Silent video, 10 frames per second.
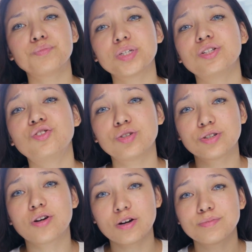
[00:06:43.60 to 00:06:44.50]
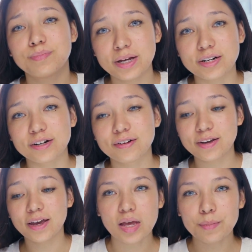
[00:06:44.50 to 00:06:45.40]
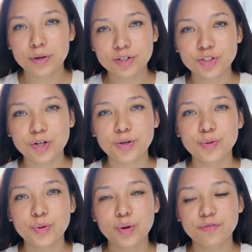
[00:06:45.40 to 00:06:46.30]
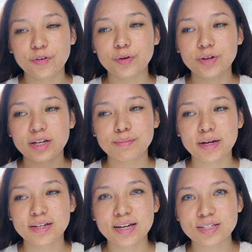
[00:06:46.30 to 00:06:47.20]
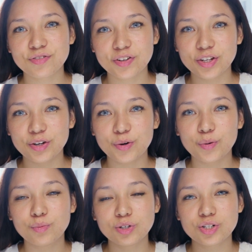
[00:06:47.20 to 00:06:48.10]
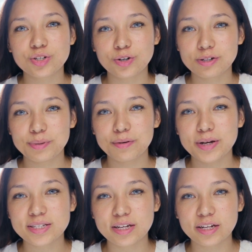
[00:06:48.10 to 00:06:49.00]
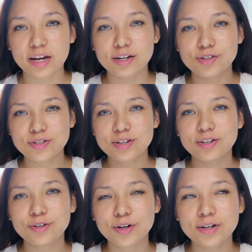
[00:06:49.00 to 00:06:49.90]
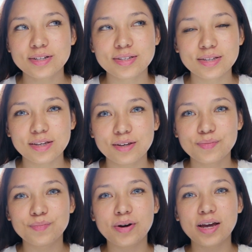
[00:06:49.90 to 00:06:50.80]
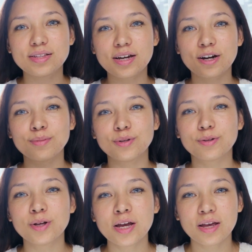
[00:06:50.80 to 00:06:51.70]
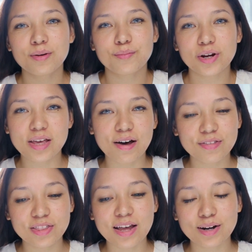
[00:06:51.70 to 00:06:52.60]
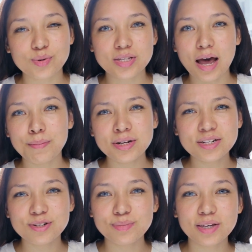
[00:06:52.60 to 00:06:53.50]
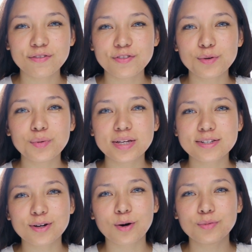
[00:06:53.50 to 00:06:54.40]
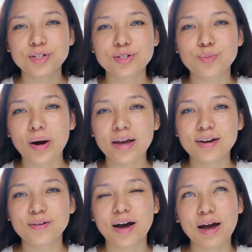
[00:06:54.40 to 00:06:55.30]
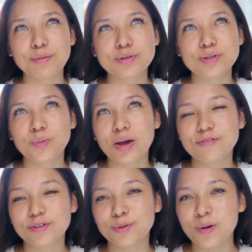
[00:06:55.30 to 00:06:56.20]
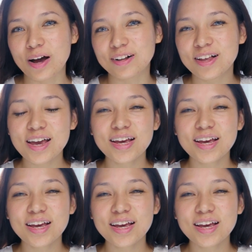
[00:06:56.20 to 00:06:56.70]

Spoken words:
It's just gotten better. Okay, I'm gonna show you a photo in my next video, which is going to be about skincare. You're gonna see my terrible breakout that was happening to me a few weeks ago, which is why I was away for a while.